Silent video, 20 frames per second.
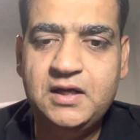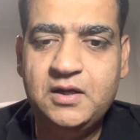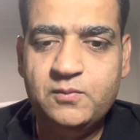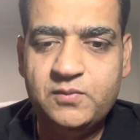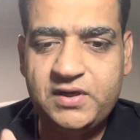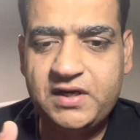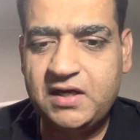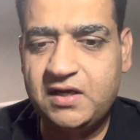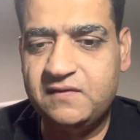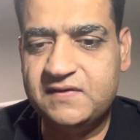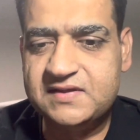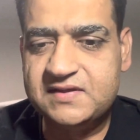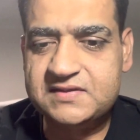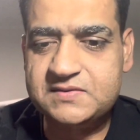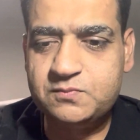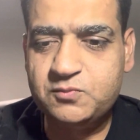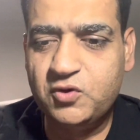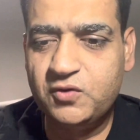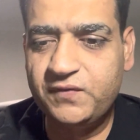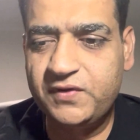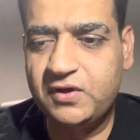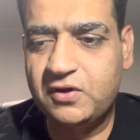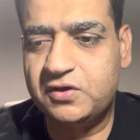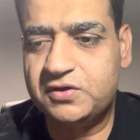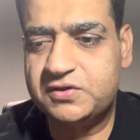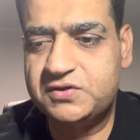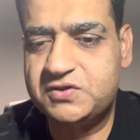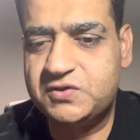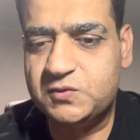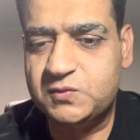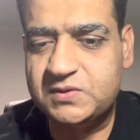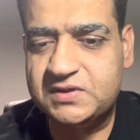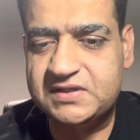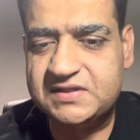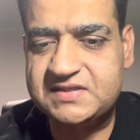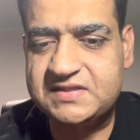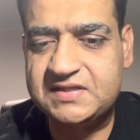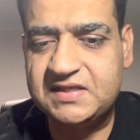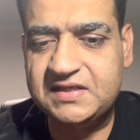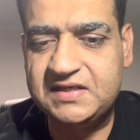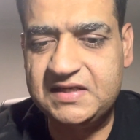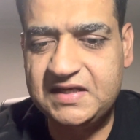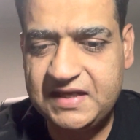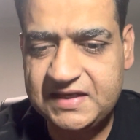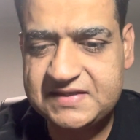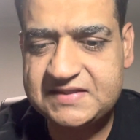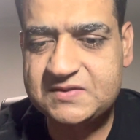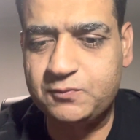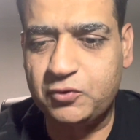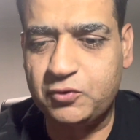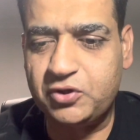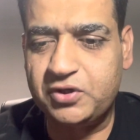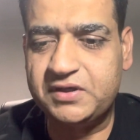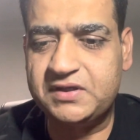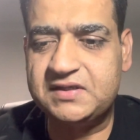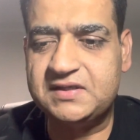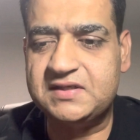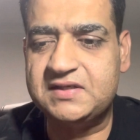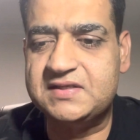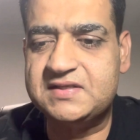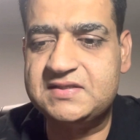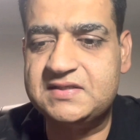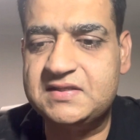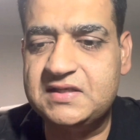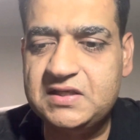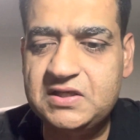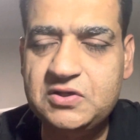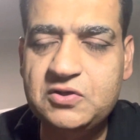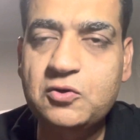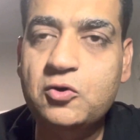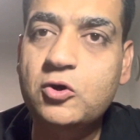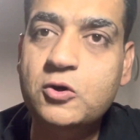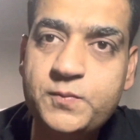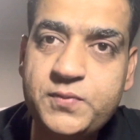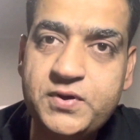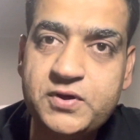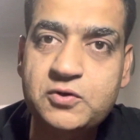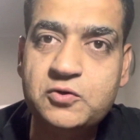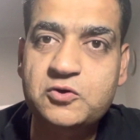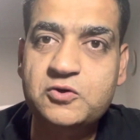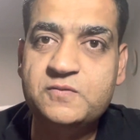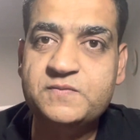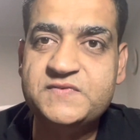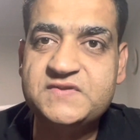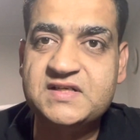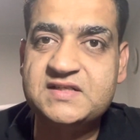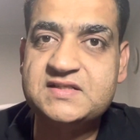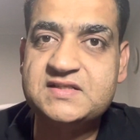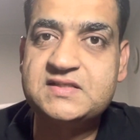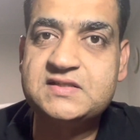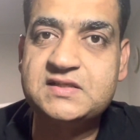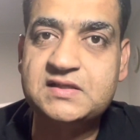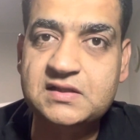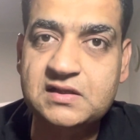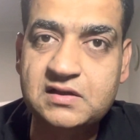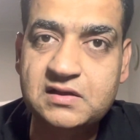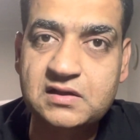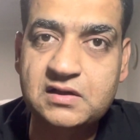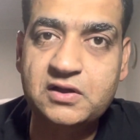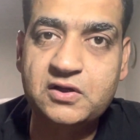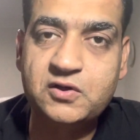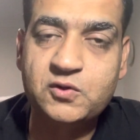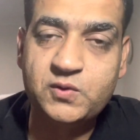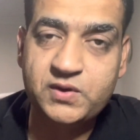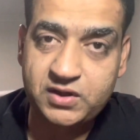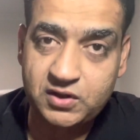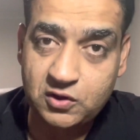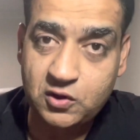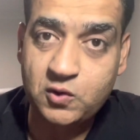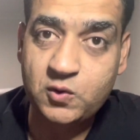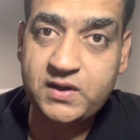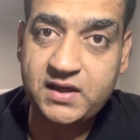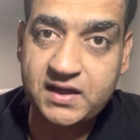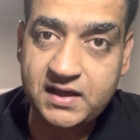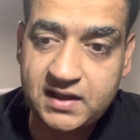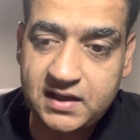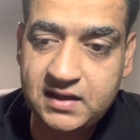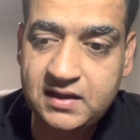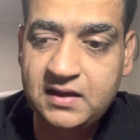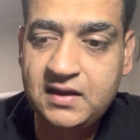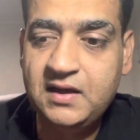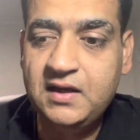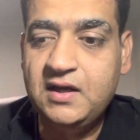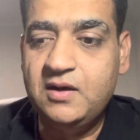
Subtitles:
But anyways, moving on towards the next point is the open homes are still going okay,